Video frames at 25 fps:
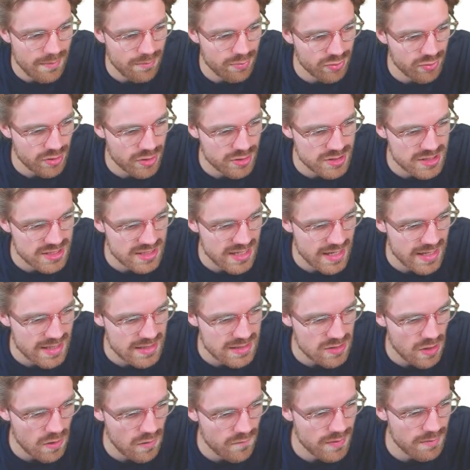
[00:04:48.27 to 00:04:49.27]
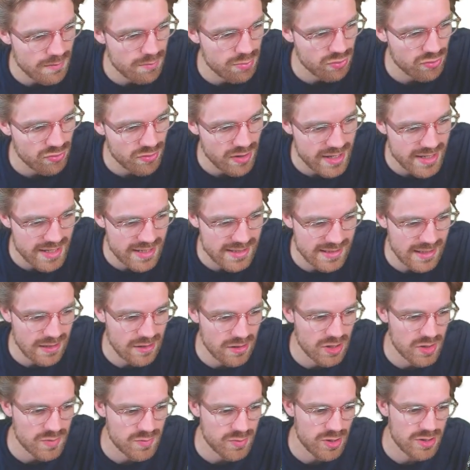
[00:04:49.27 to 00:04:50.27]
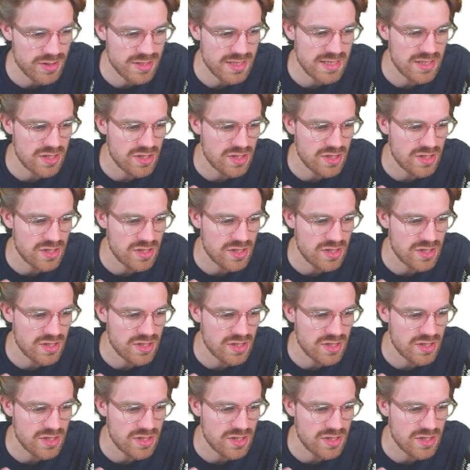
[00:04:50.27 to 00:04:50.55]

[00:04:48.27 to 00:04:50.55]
protease, of the breaking down of those proteins?